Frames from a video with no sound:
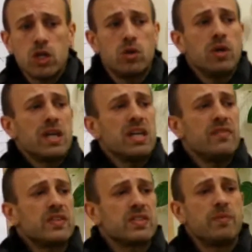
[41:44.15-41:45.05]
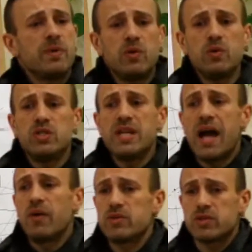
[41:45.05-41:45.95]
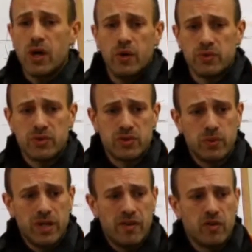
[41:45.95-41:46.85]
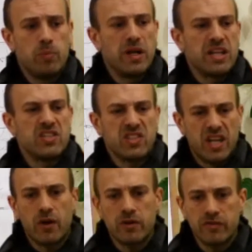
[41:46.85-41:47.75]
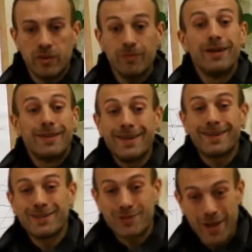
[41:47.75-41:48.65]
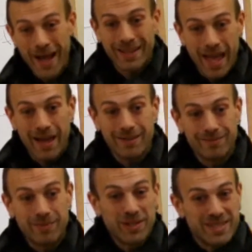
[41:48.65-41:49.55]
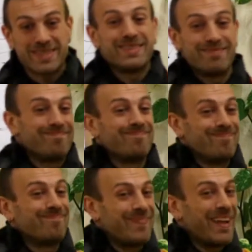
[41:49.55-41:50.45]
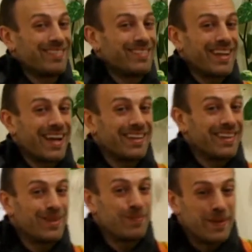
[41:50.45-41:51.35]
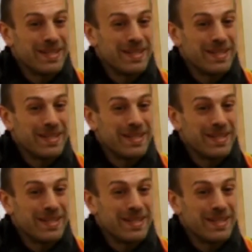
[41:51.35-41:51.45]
You know, even somebody who doubts ghosts or whatever but is scared of them, they can attract that because they got a little